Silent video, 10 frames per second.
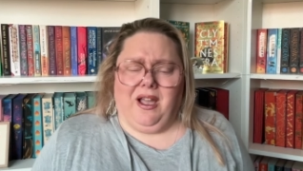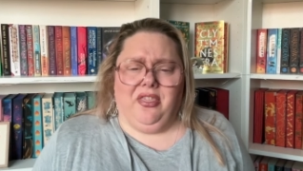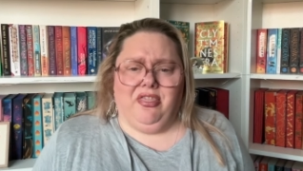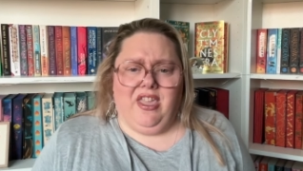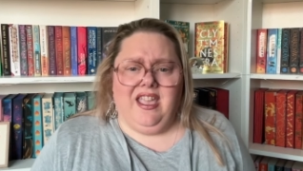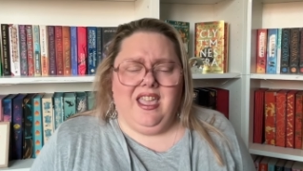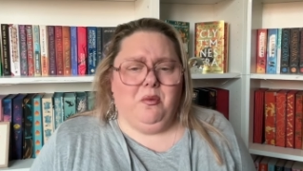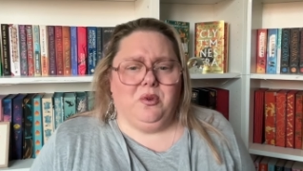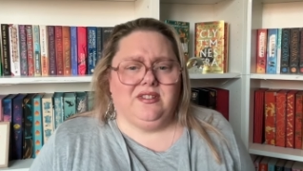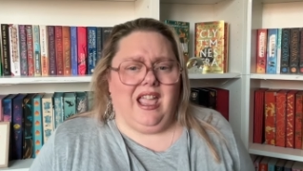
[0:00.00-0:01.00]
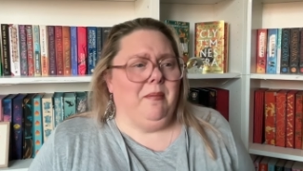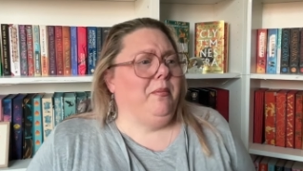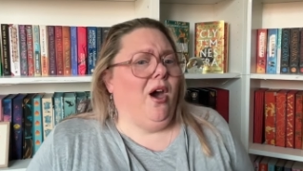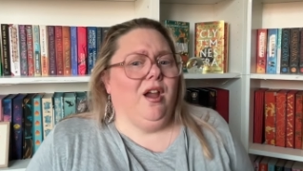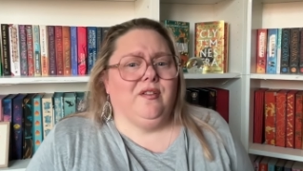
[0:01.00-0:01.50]
I think it was
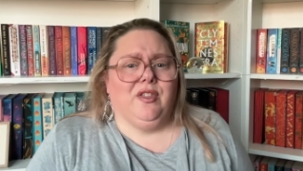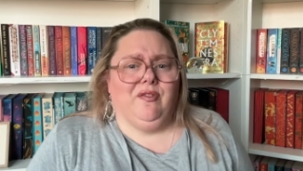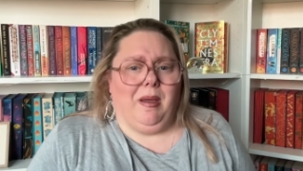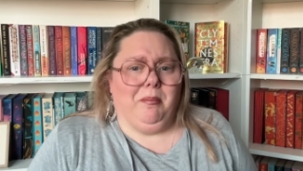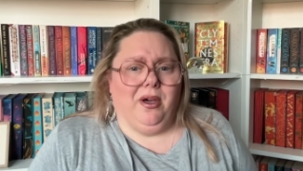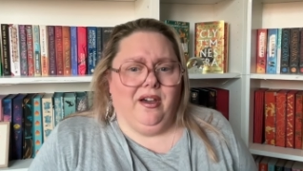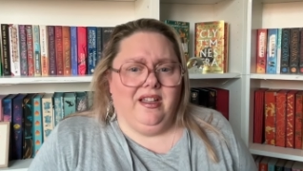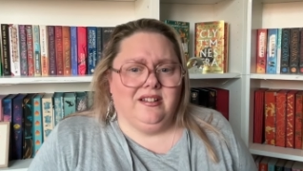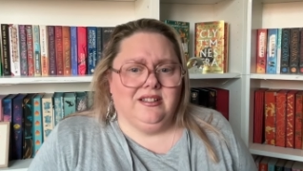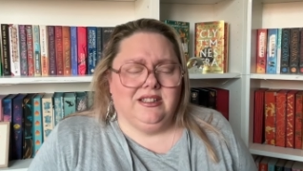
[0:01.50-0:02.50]
Empire of the Vampire.